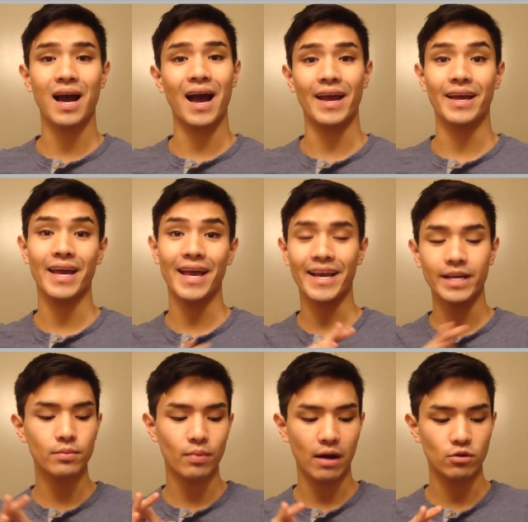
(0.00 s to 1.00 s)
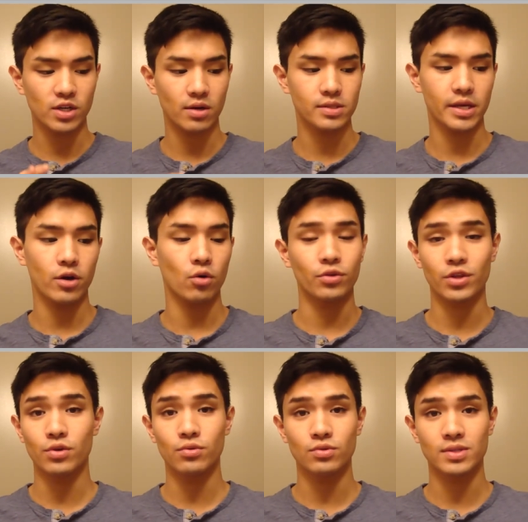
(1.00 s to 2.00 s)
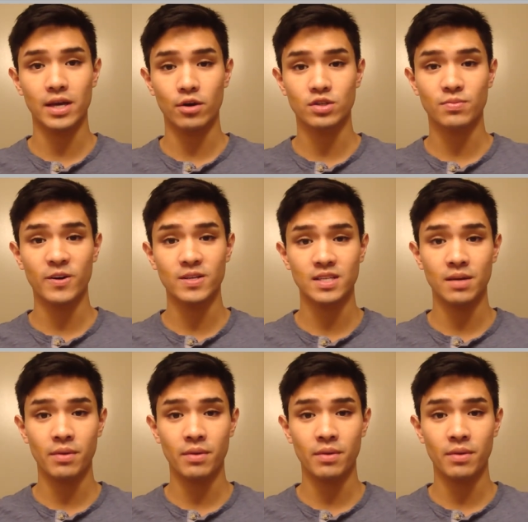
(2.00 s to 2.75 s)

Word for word: I hate brow gels. I only use hairspray to set